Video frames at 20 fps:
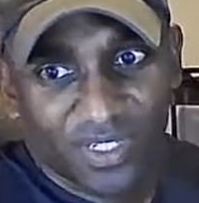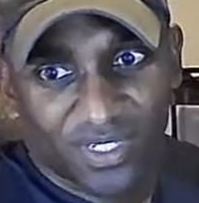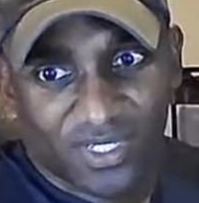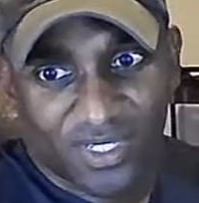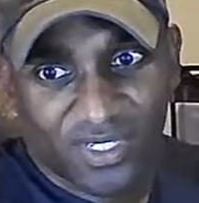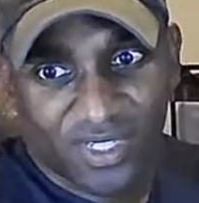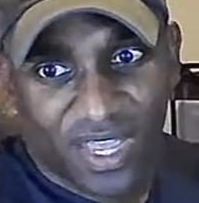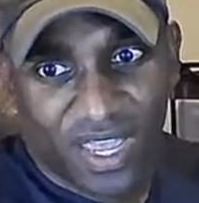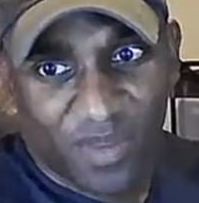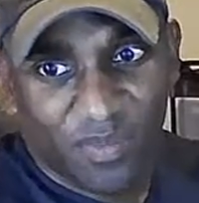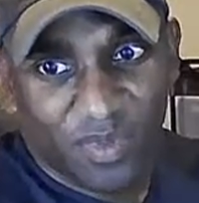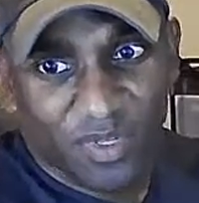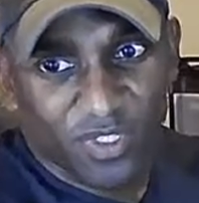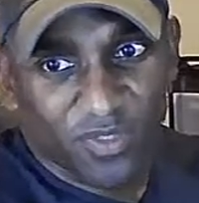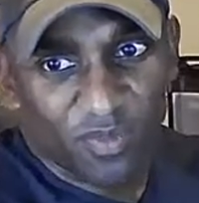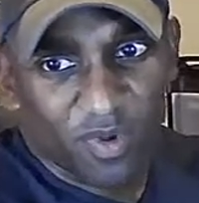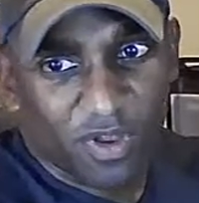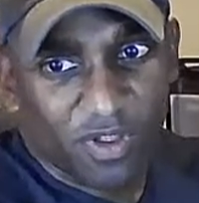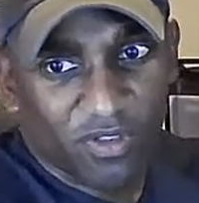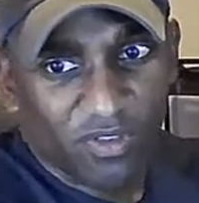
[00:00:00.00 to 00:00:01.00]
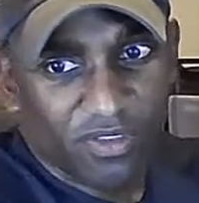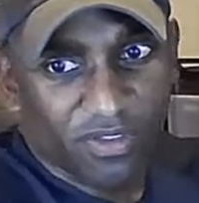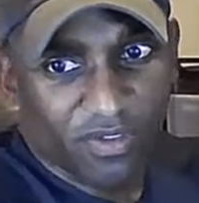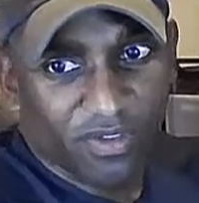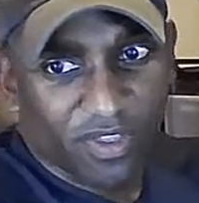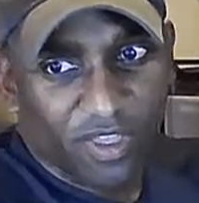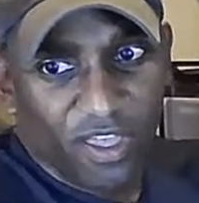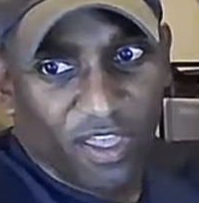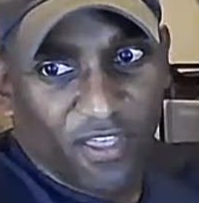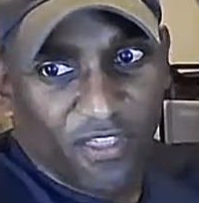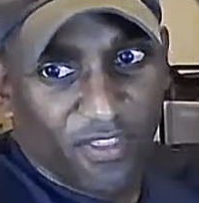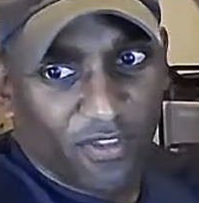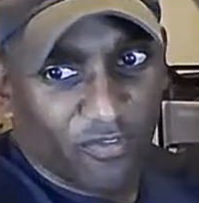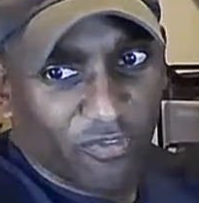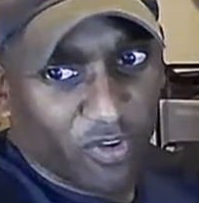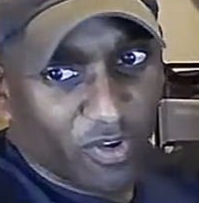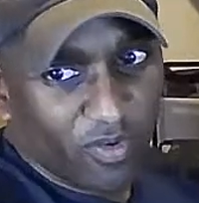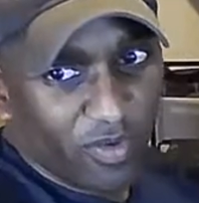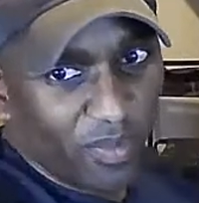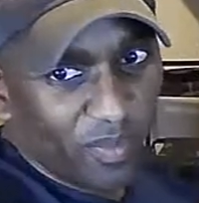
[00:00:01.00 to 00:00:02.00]
just a tad bit smaller than
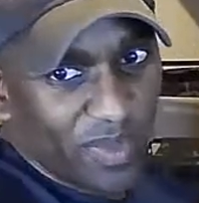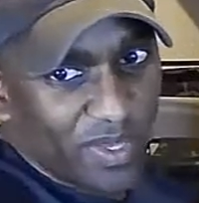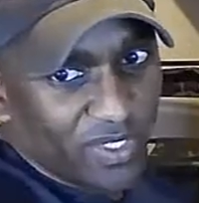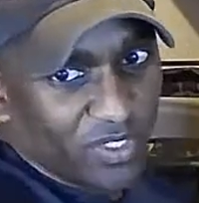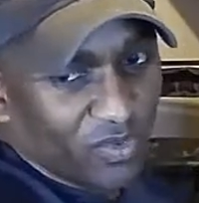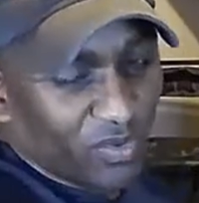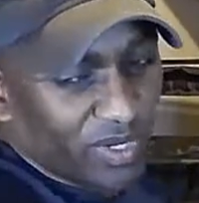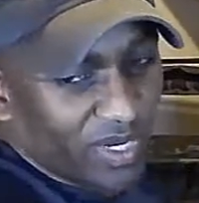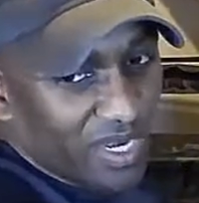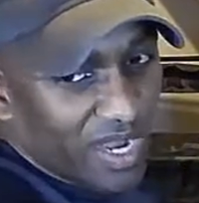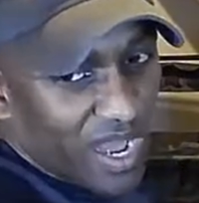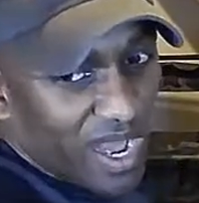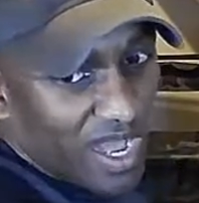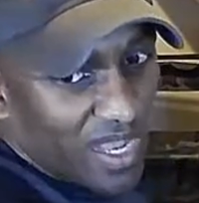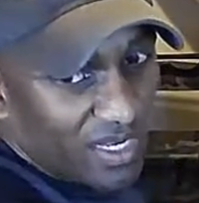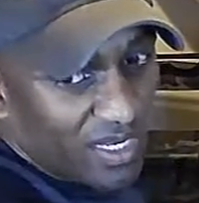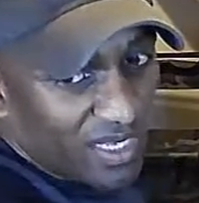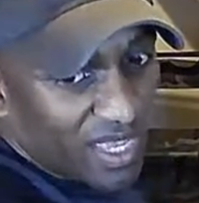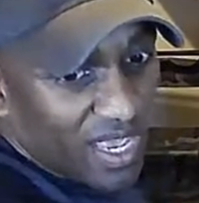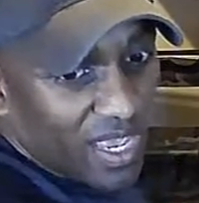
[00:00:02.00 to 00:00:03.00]
the Freewing MiG-29.